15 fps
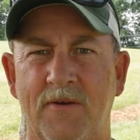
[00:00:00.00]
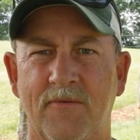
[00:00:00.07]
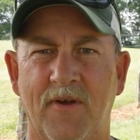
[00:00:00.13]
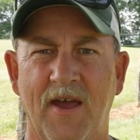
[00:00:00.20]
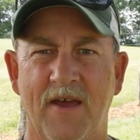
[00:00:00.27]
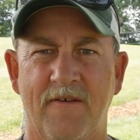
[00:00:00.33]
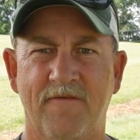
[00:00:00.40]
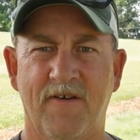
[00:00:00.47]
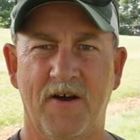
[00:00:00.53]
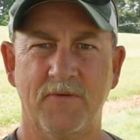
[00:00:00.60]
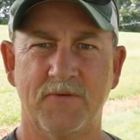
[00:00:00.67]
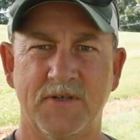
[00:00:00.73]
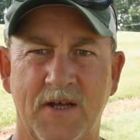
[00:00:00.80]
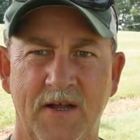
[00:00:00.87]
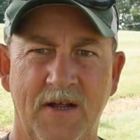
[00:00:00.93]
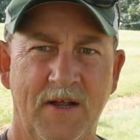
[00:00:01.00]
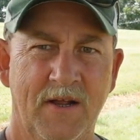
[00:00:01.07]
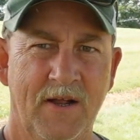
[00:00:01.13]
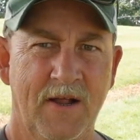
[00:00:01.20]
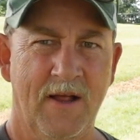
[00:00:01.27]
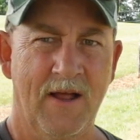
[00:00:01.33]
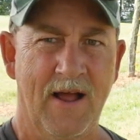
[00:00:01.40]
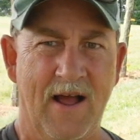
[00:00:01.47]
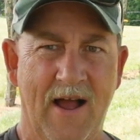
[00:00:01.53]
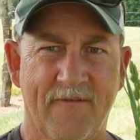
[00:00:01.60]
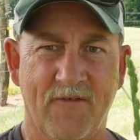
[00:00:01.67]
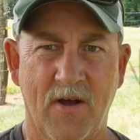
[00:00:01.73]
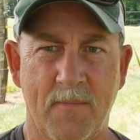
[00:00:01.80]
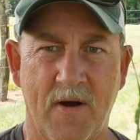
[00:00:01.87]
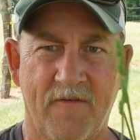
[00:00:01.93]
Okay, folks,
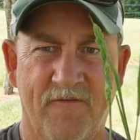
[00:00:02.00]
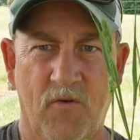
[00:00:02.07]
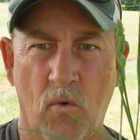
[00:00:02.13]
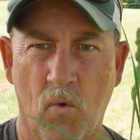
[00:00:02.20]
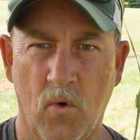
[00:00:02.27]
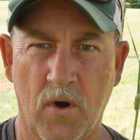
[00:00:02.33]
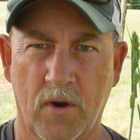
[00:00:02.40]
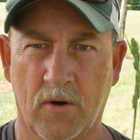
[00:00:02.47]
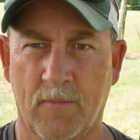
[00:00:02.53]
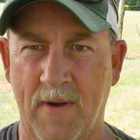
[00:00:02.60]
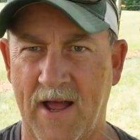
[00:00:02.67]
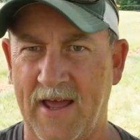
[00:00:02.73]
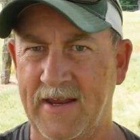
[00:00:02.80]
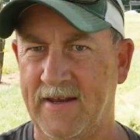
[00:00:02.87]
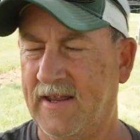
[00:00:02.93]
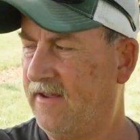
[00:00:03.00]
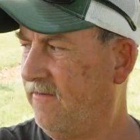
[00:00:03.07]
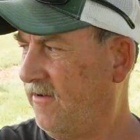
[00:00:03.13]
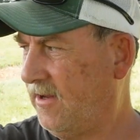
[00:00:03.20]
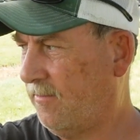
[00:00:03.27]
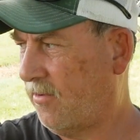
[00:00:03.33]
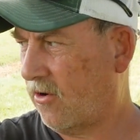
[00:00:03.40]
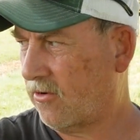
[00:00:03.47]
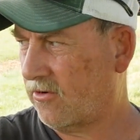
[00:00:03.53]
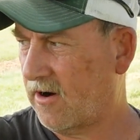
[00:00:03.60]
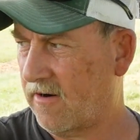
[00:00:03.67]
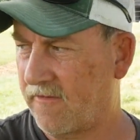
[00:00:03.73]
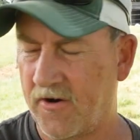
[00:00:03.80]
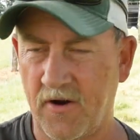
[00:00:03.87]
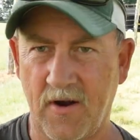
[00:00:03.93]
I've got my 4-wheeler, my ATV parked right
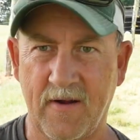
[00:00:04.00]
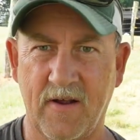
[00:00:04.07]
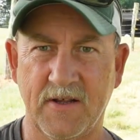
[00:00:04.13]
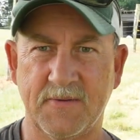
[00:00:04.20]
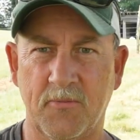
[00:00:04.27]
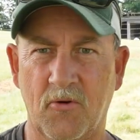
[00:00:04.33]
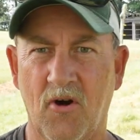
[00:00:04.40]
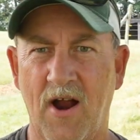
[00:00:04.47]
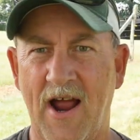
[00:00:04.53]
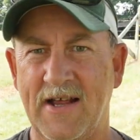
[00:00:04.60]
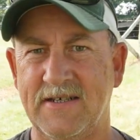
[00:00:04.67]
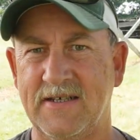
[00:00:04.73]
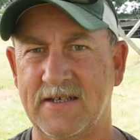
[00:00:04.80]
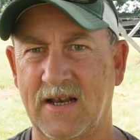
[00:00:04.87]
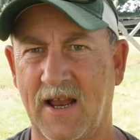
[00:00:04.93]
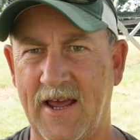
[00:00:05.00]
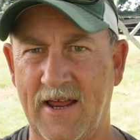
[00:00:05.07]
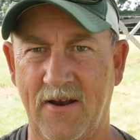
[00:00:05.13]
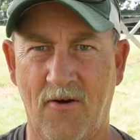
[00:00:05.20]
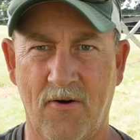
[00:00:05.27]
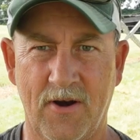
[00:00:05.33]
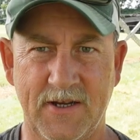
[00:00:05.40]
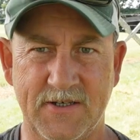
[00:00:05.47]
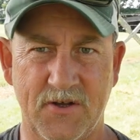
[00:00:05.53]
over here, and I got some grasses laying on it.